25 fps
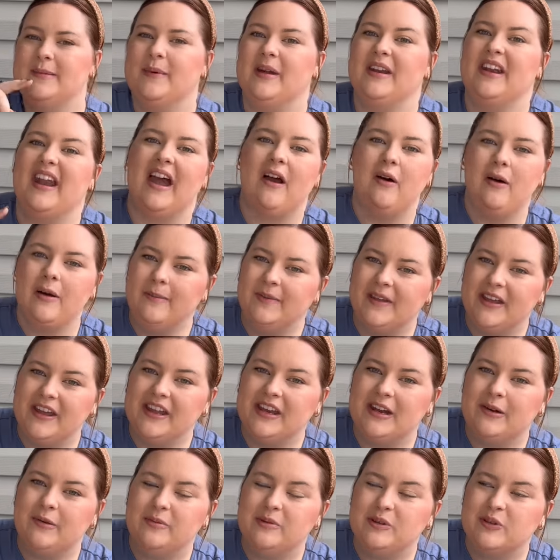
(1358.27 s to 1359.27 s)
but now I'm
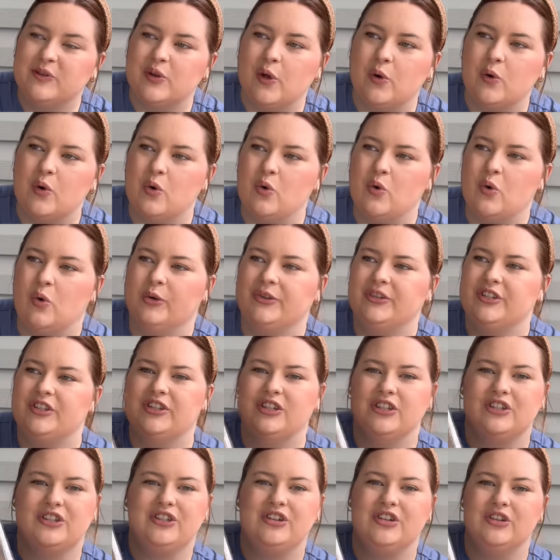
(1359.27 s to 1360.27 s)
thinking it would be so cool to
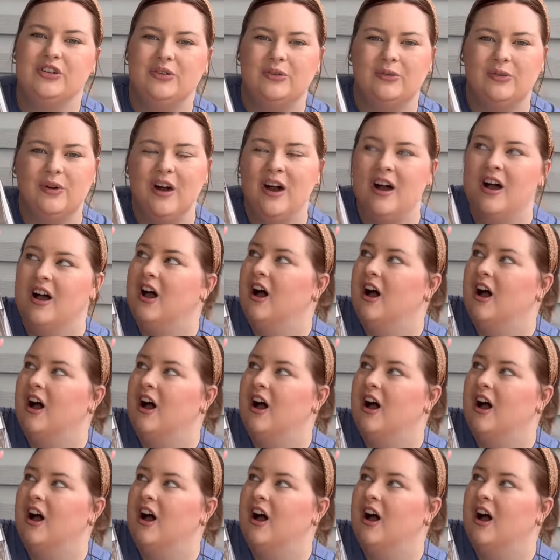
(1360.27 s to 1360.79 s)
just do